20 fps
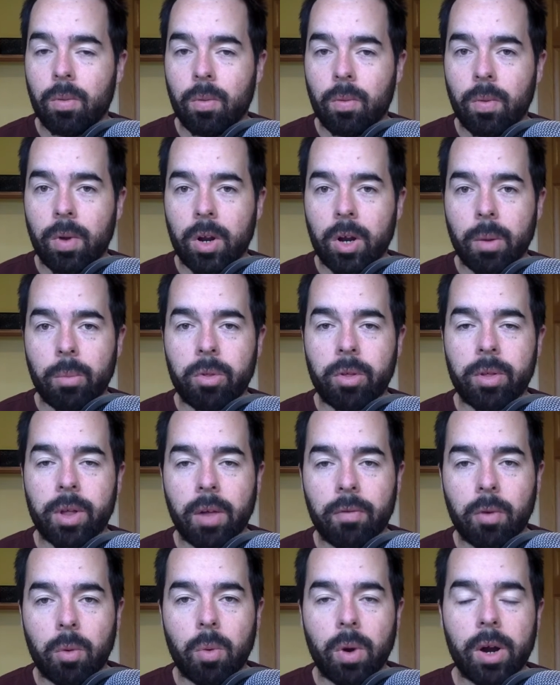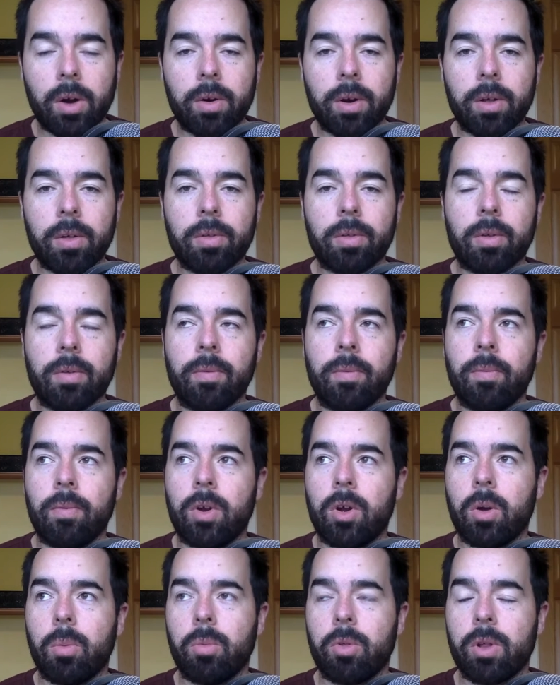when it comes to self-awareness, when
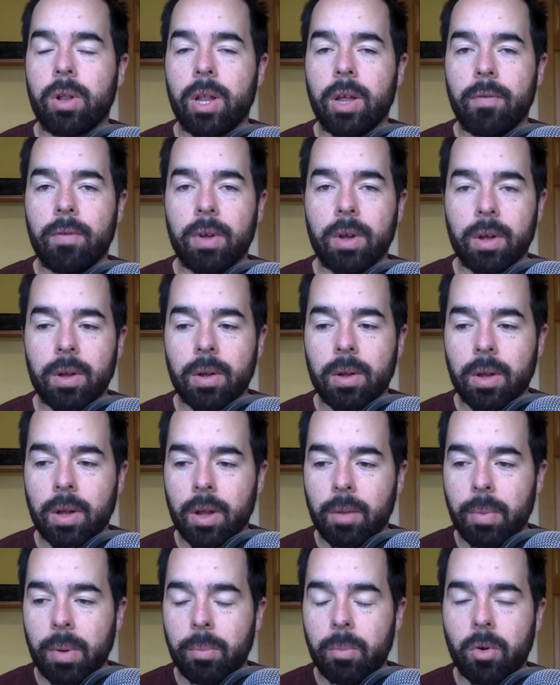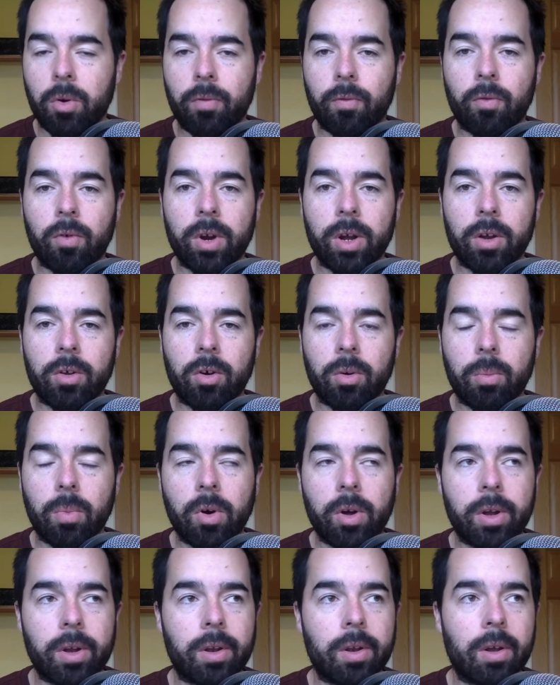it comes to living a bit more free in your
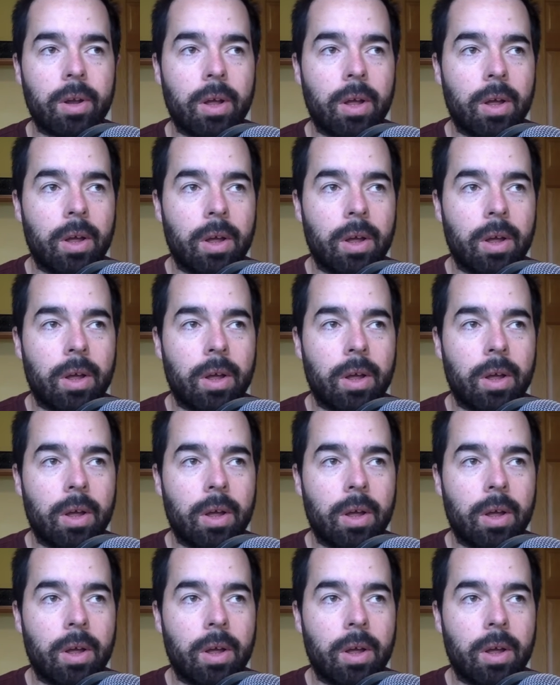mind,